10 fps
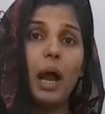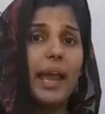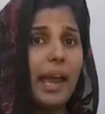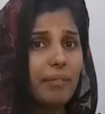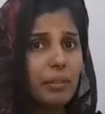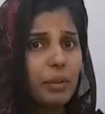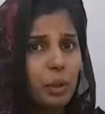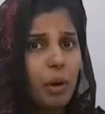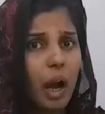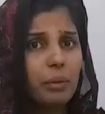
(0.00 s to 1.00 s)
I have given
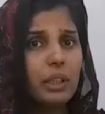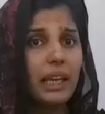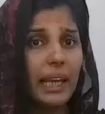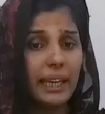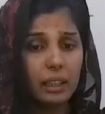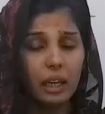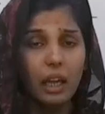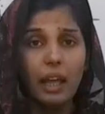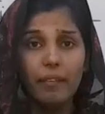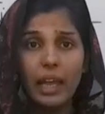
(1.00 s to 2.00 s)
you out the link
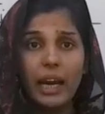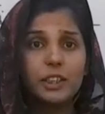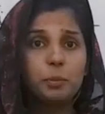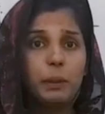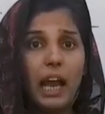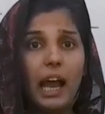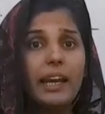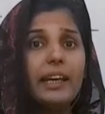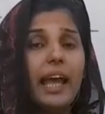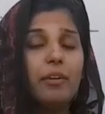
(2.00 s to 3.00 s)
that is behind,